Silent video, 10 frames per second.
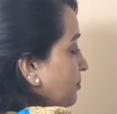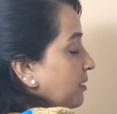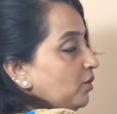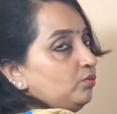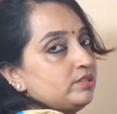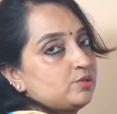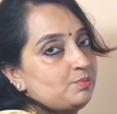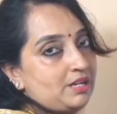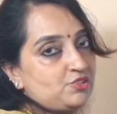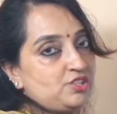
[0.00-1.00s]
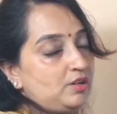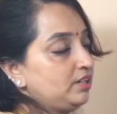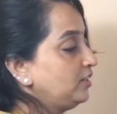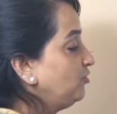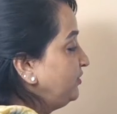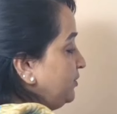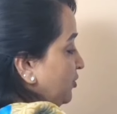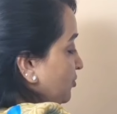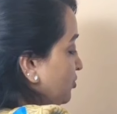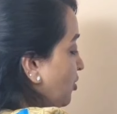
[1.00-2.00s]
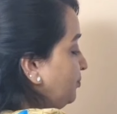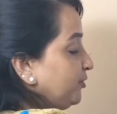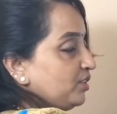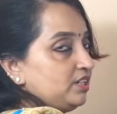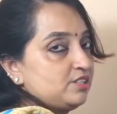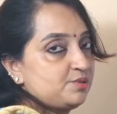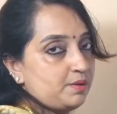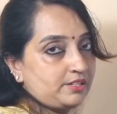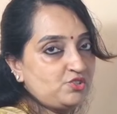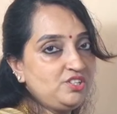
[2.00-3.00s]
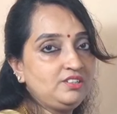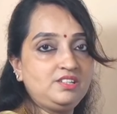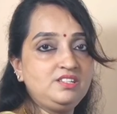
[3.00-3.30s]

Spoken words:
above is matching or none of the top three is matching,